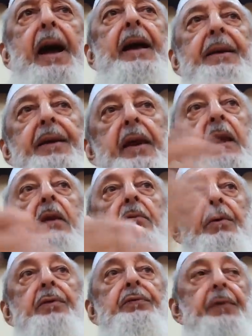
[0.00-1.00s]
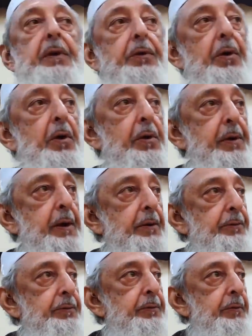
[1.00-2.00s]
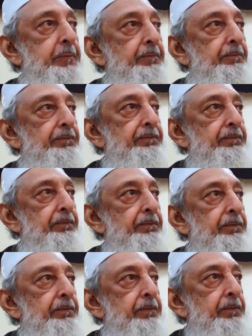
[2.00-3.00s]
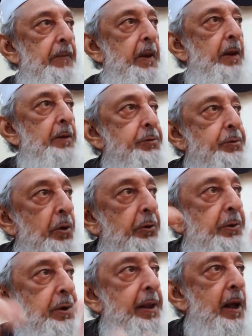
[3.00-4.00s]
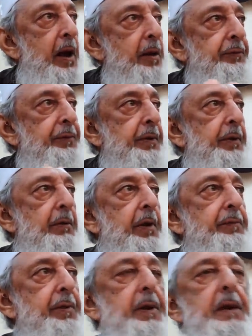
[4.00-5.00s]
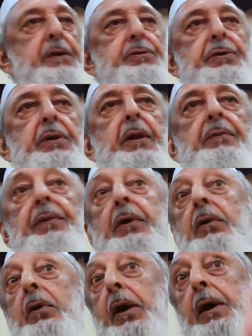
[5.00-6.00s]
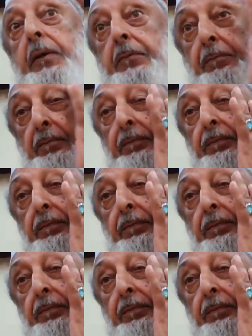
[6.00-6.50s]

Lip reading: and then was victorious shortly after the revelation of the Qur'an?